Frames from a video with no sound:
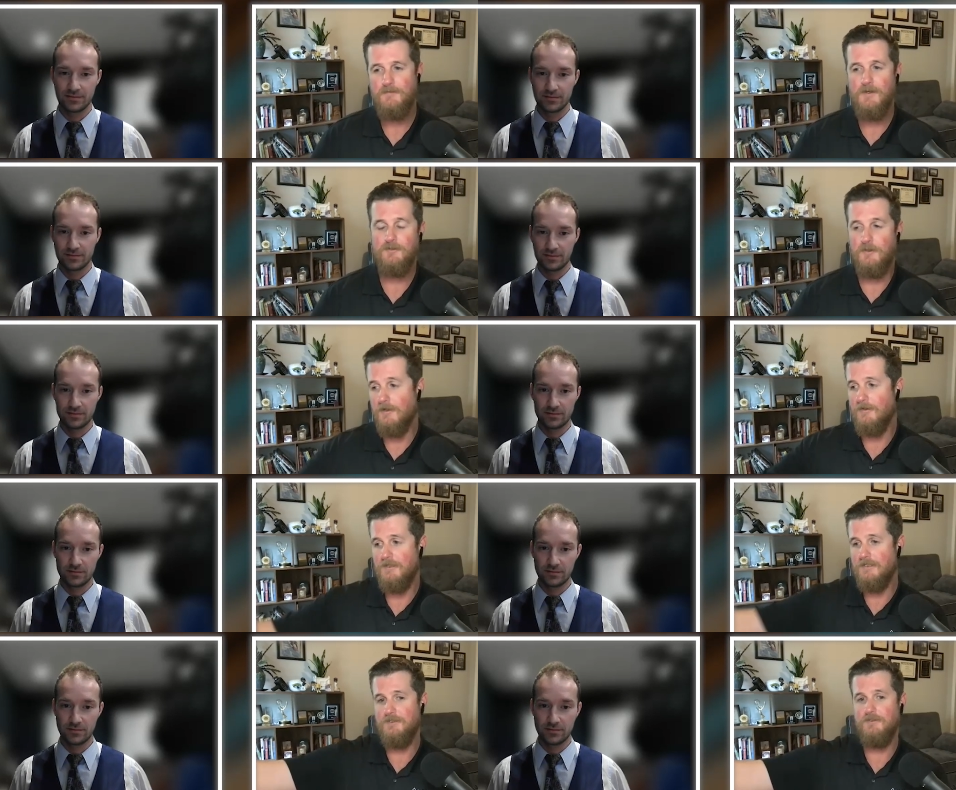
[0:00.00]
Speaker 1: face of the
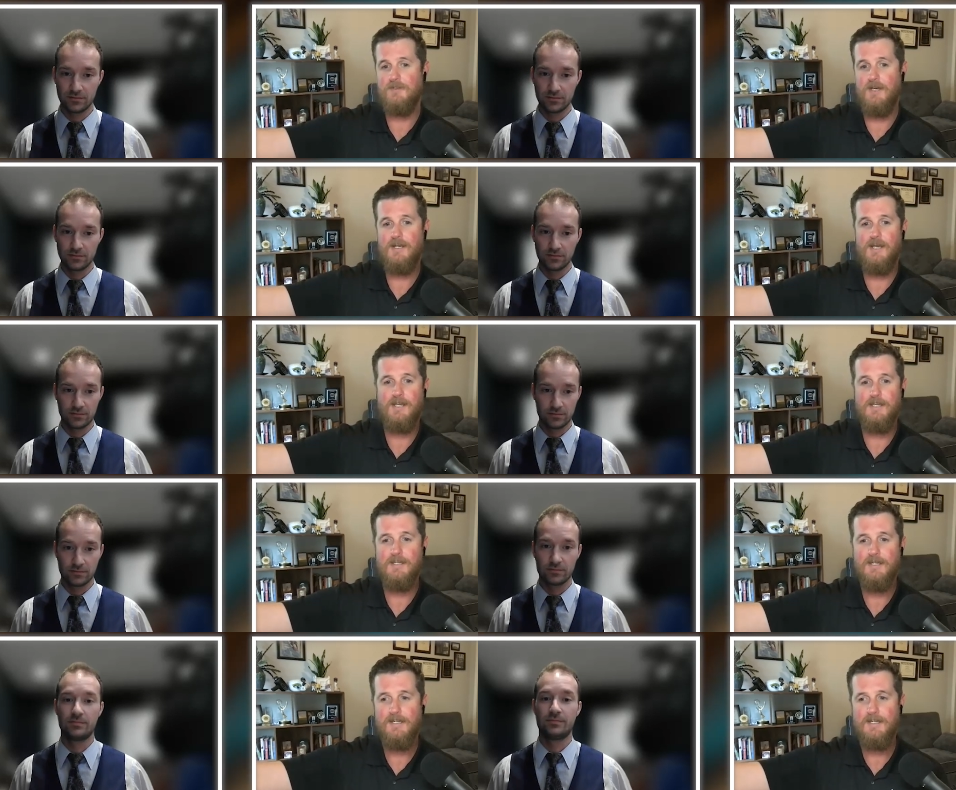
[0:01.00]
earth and just sent
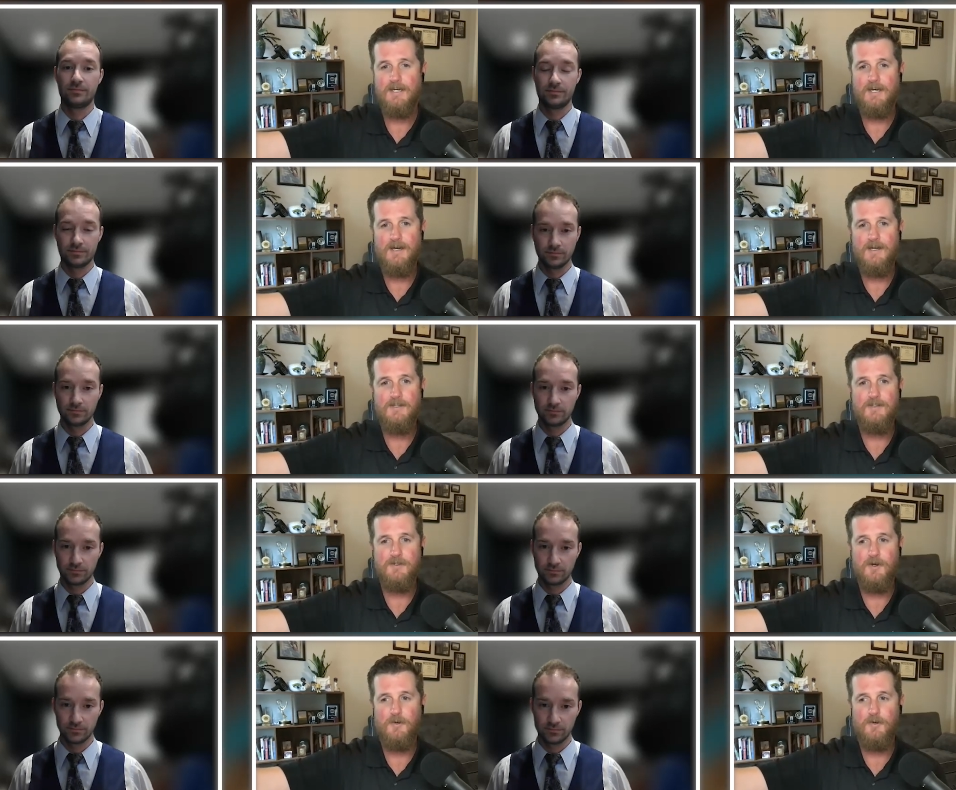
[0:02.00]
a uh
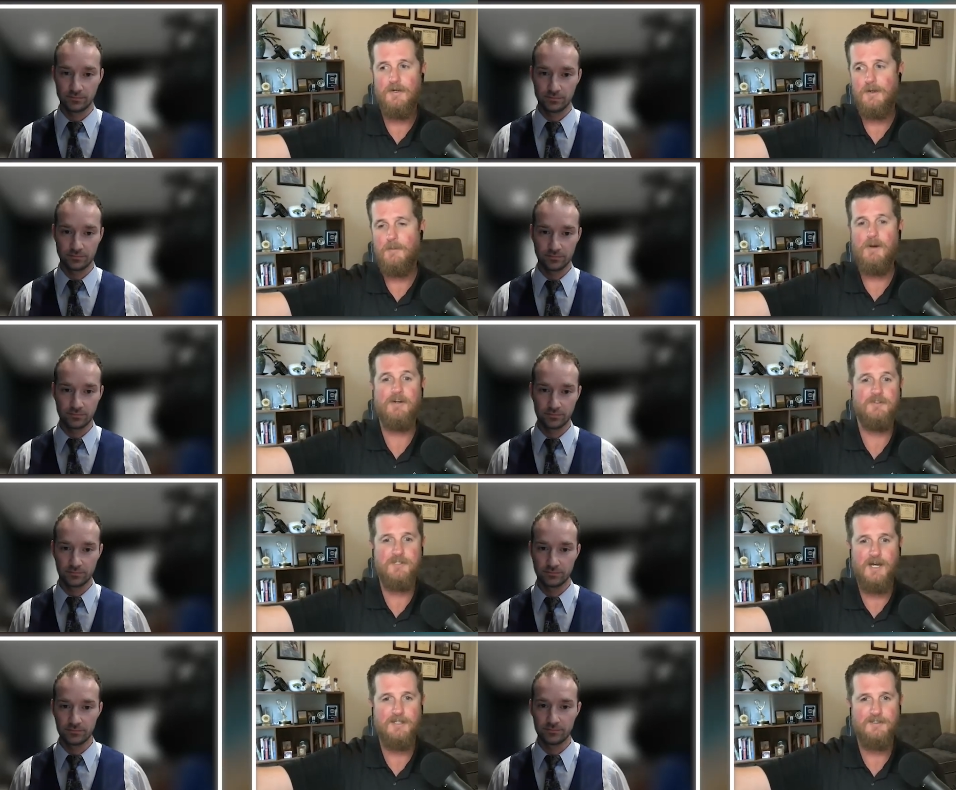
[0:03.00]
you know a box
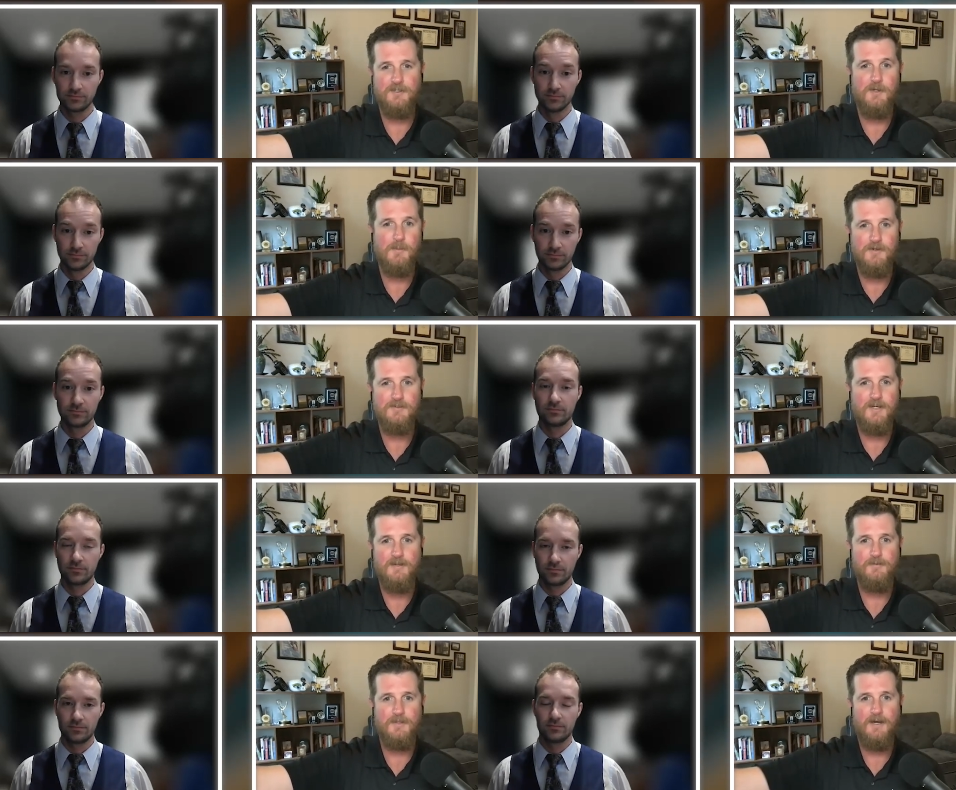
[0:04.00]
of chocolates on their
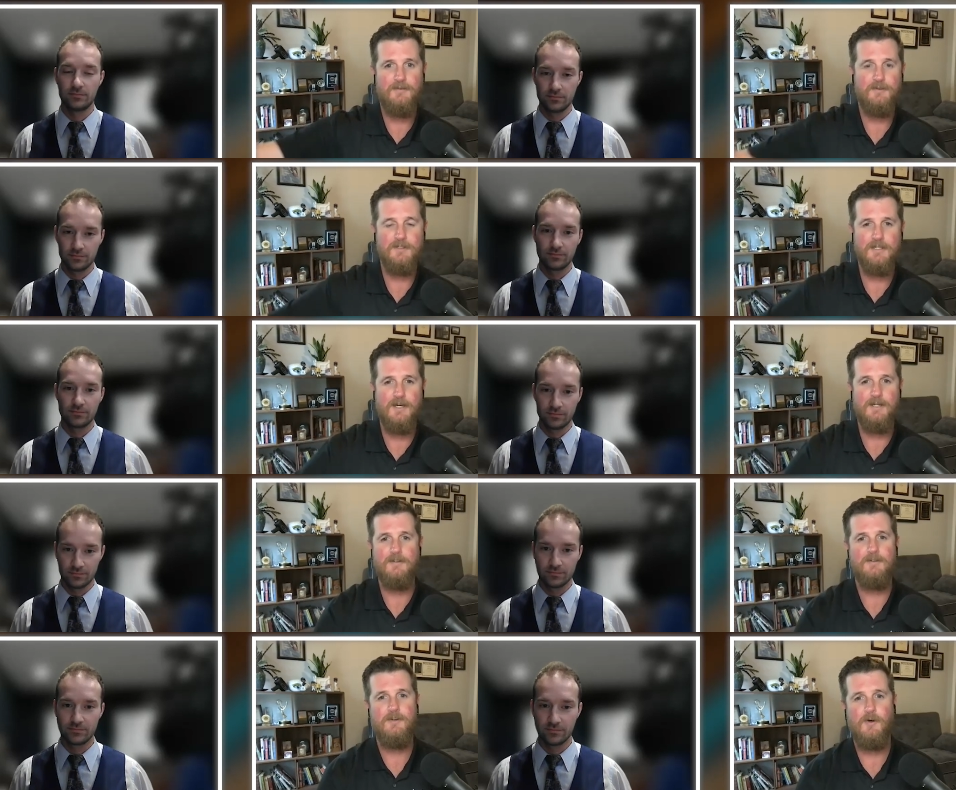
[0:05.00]
birthday without really kind
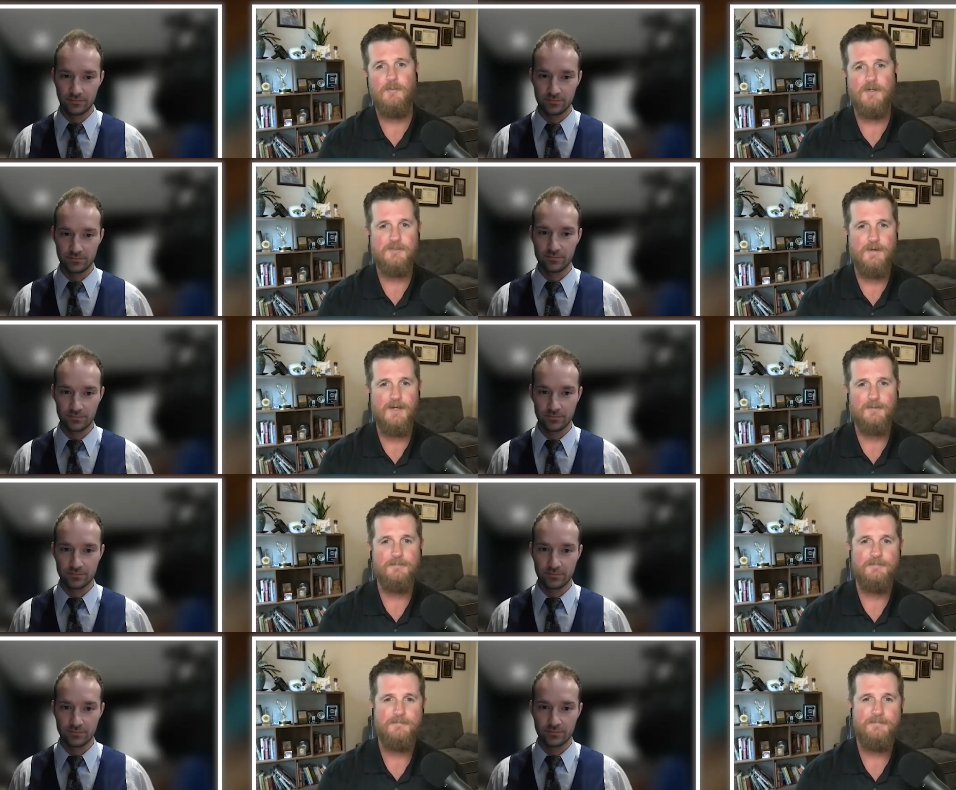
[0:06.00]
Speaker 2: of knowing much about
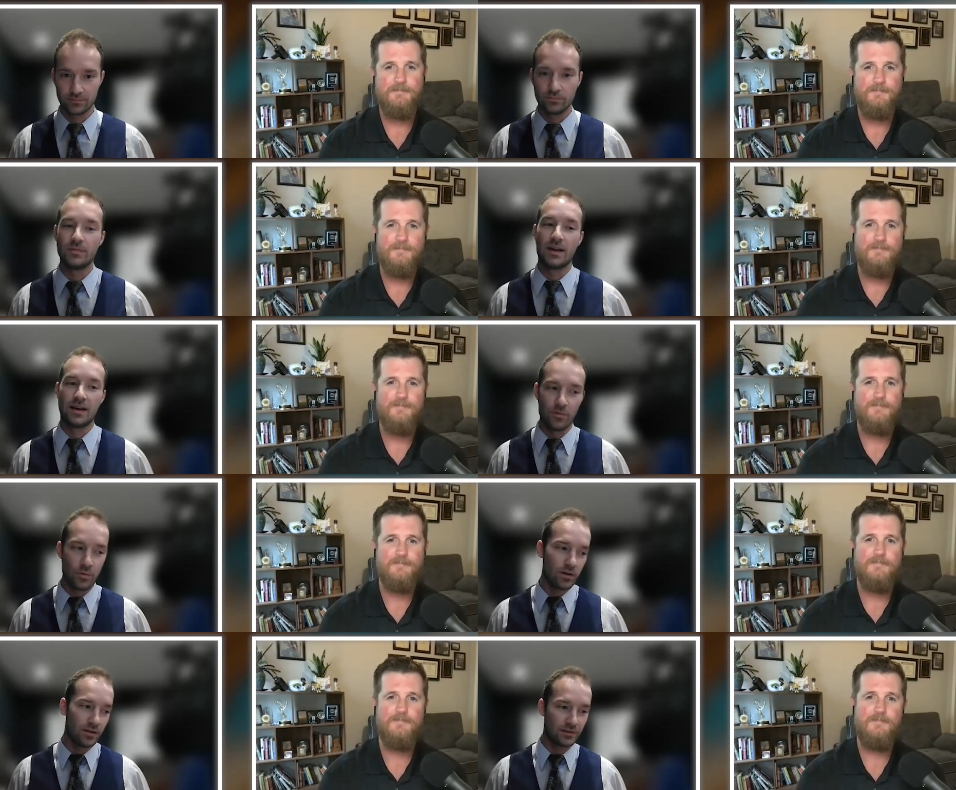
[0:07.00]
them yeah,
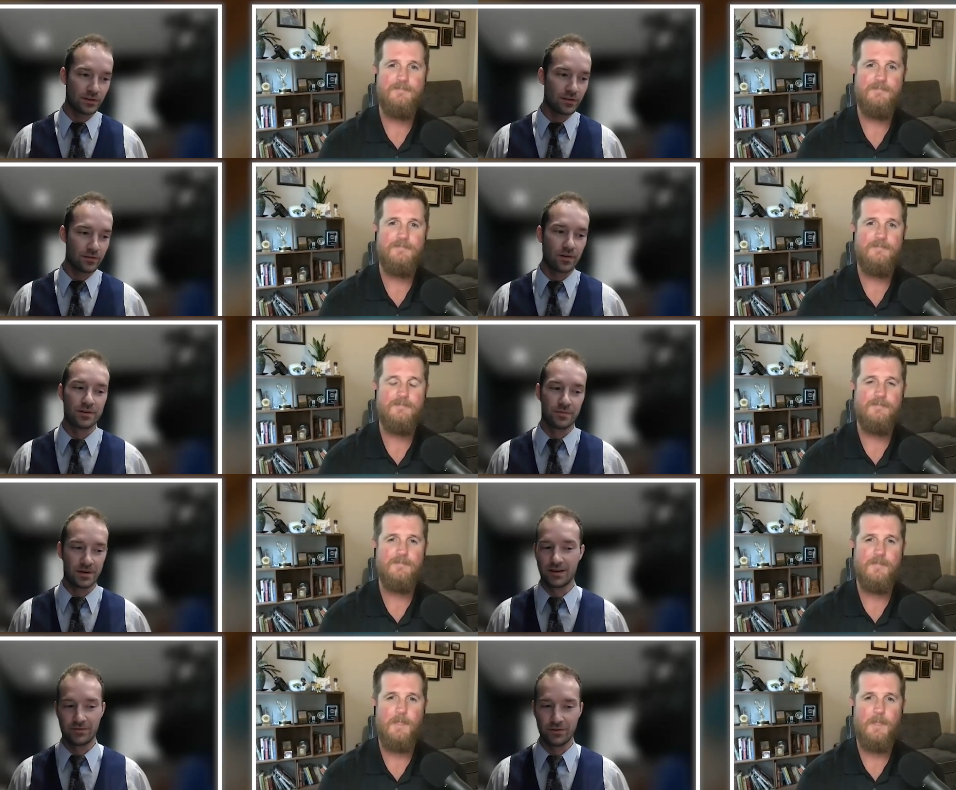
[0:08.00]
well, there's another far to
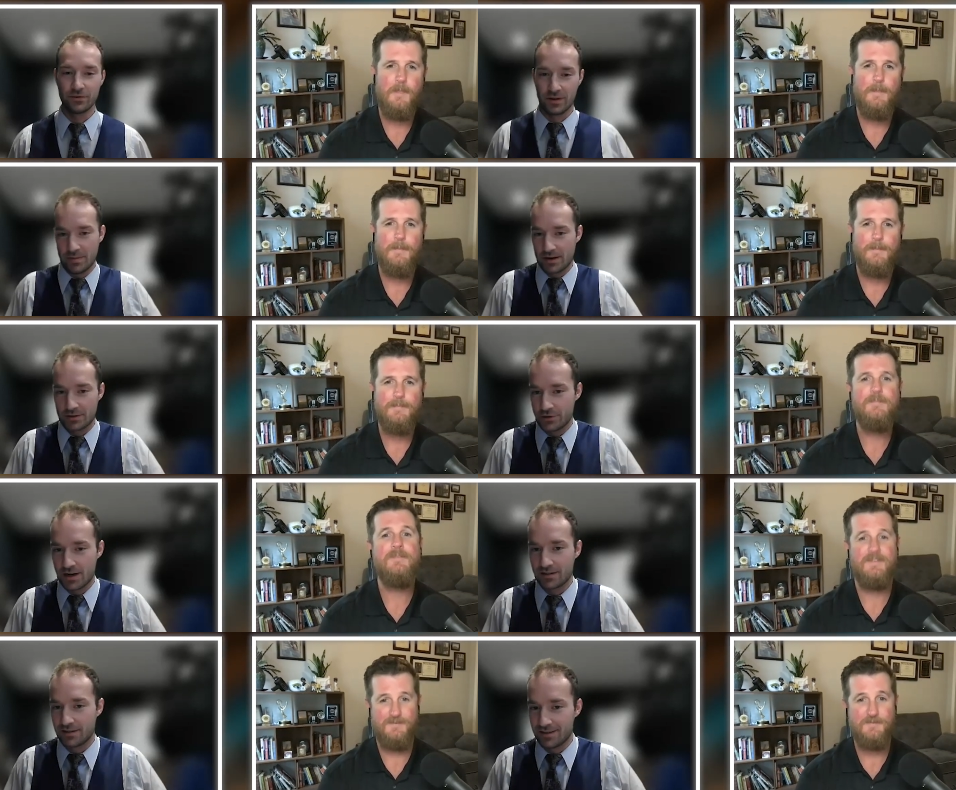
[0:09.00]
win gift too, like box of
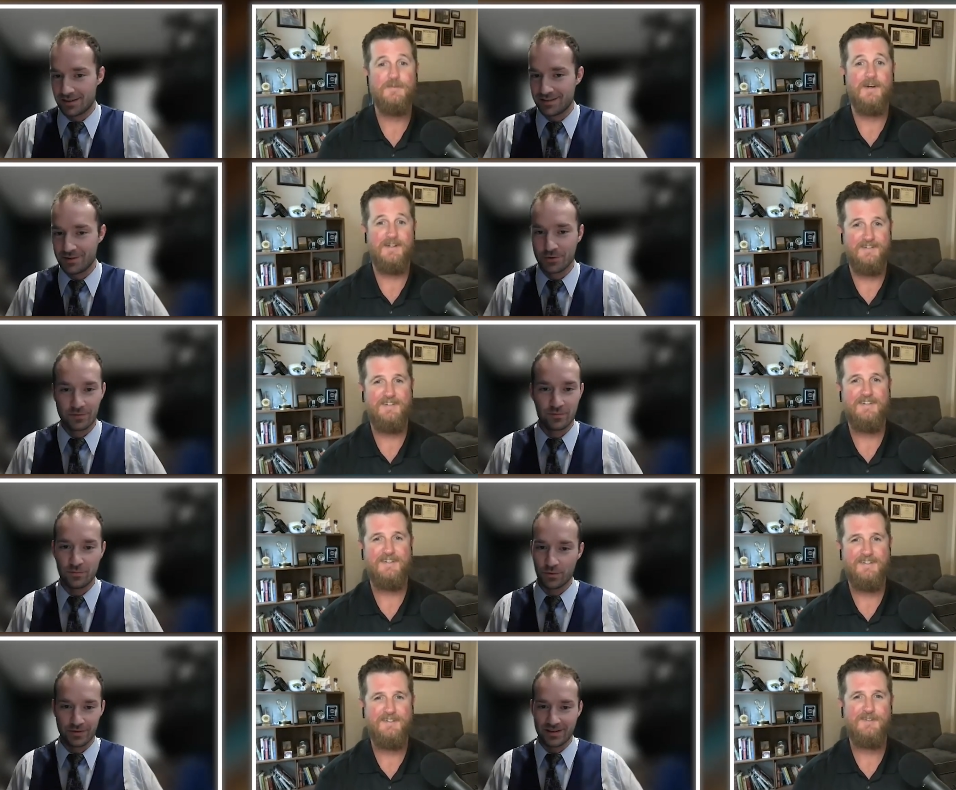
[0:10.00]
chocolates, like right. or
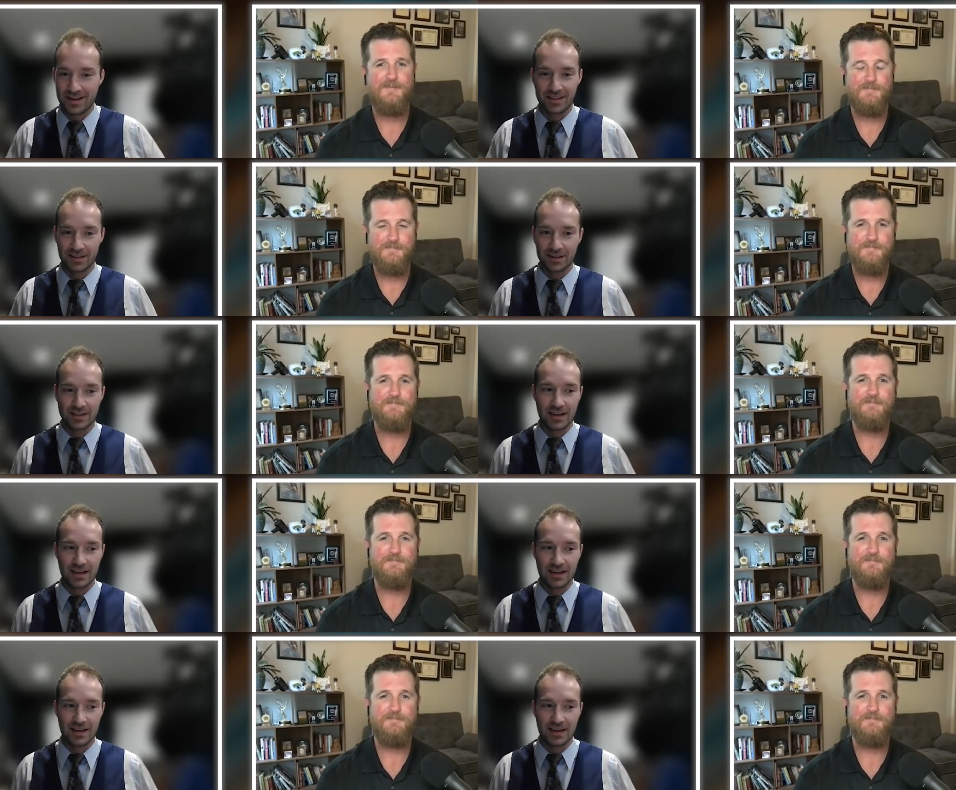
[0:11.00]
or anything like